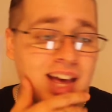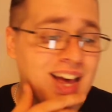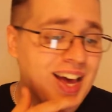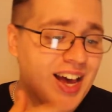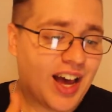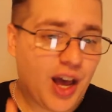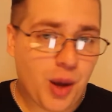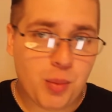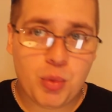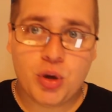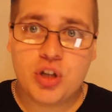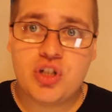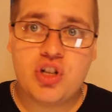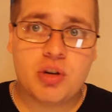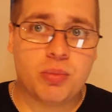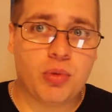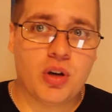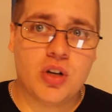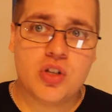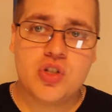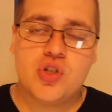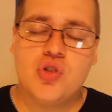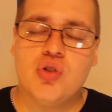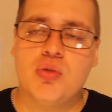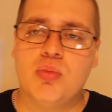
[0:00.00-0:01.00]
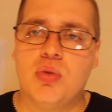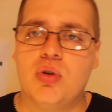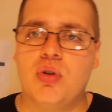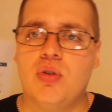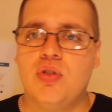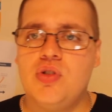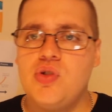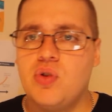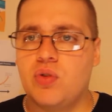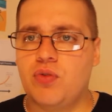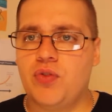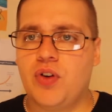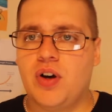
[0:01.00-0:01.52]
how much I'm on so
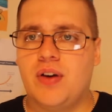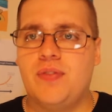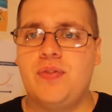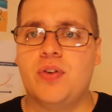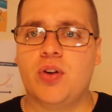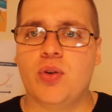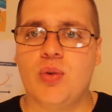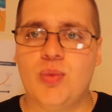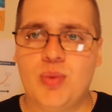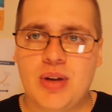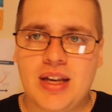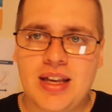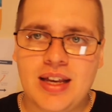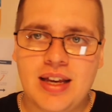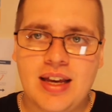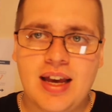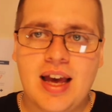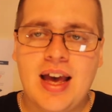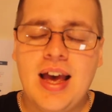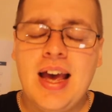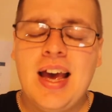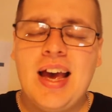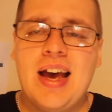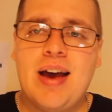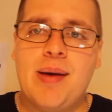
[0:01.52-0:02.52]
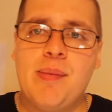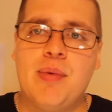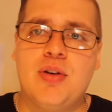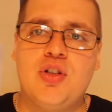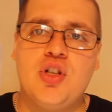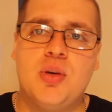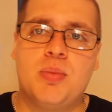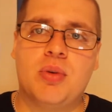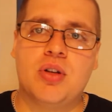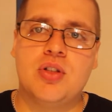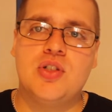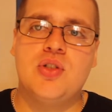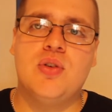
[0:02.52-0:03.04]
far for the week, how much
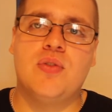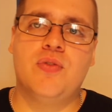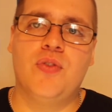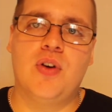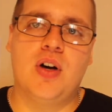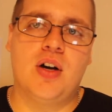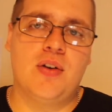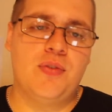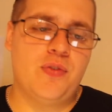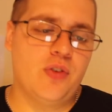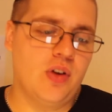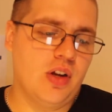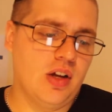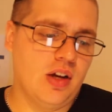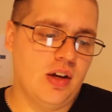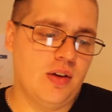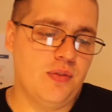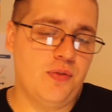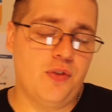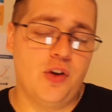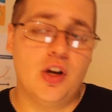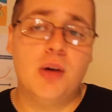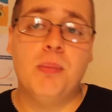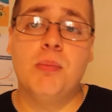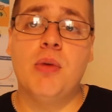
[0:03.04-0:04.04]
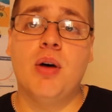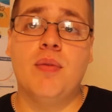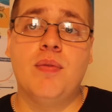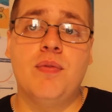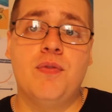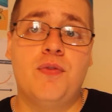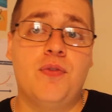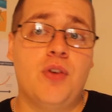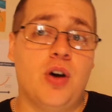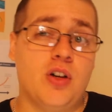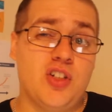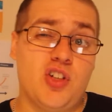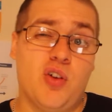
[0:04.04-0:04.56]
I'm on so far for the
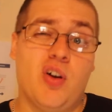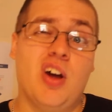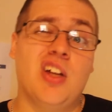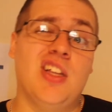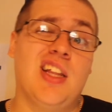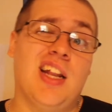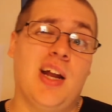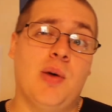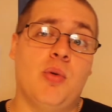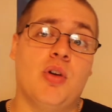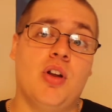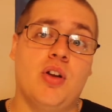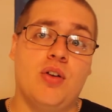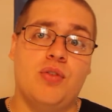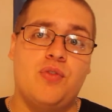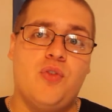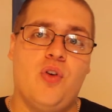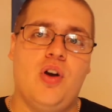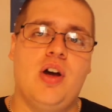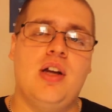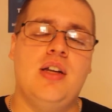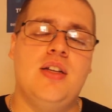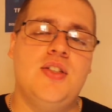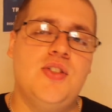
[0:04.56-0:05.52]
month. Sorry, I did that one on a Friday.